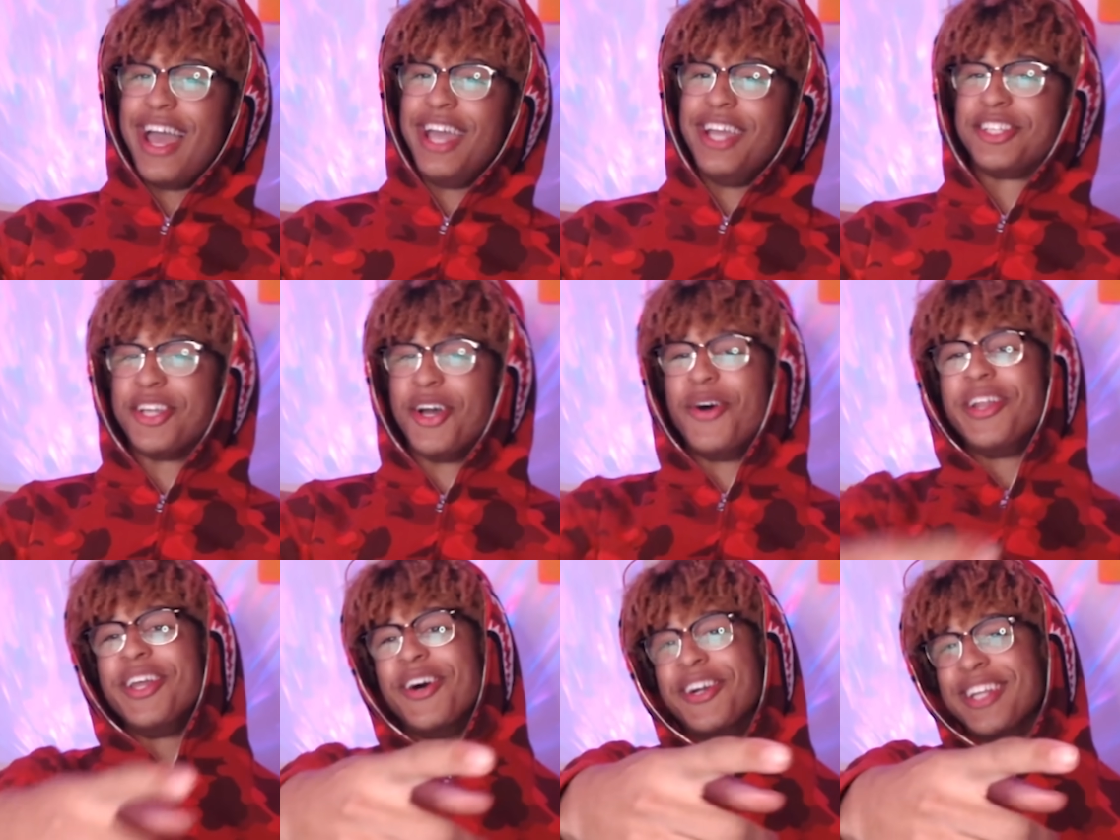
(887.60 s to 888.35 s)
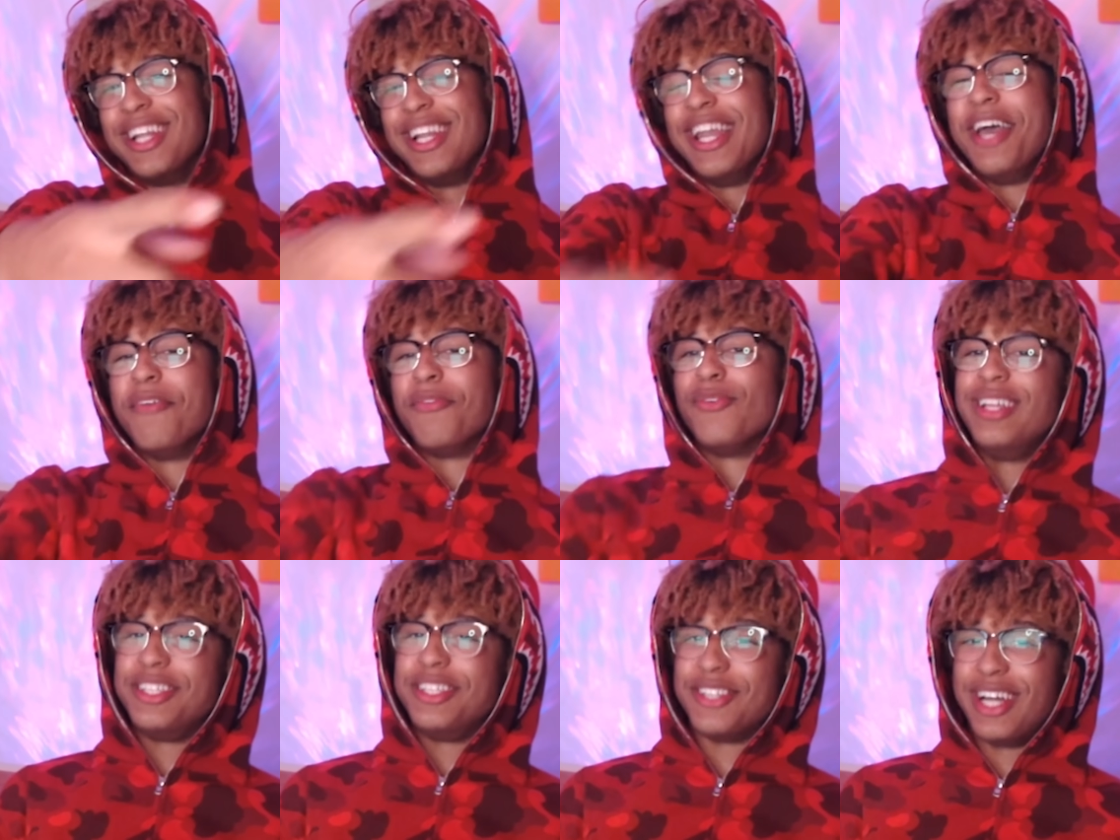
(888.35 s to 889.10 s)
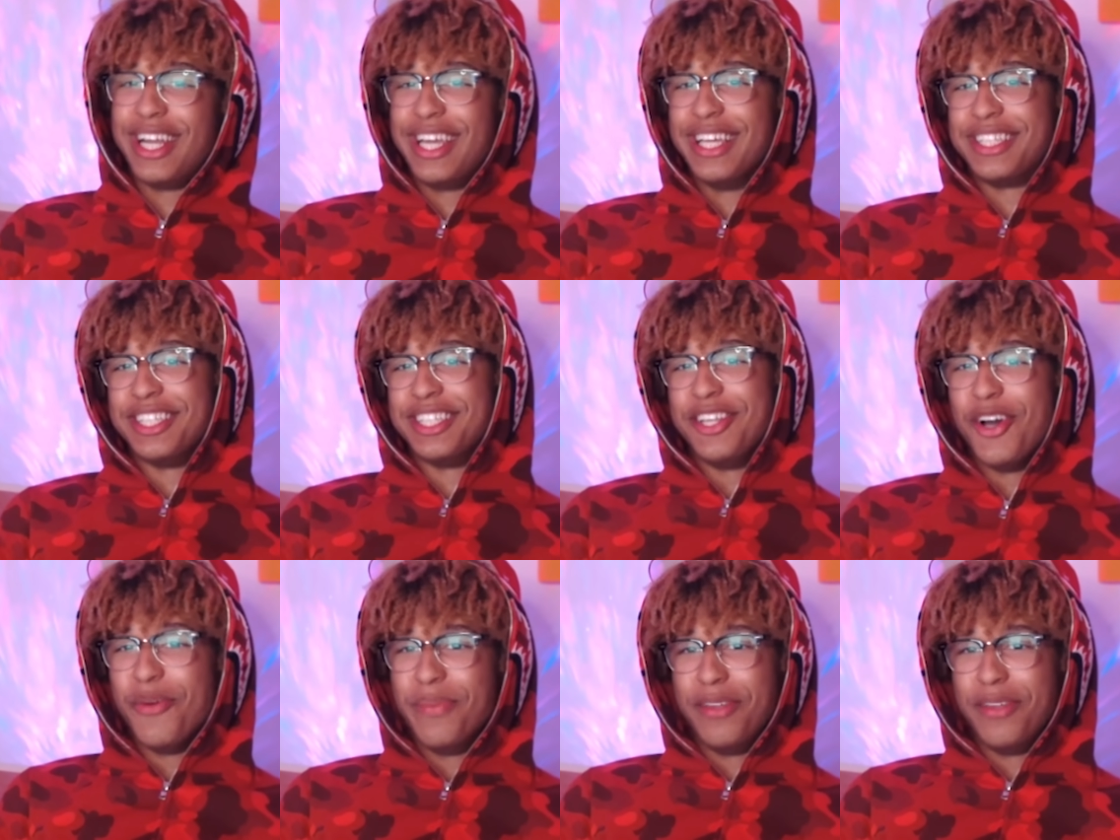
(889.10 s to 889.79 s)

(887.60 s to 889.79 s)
Shody on the left really trying to get to know me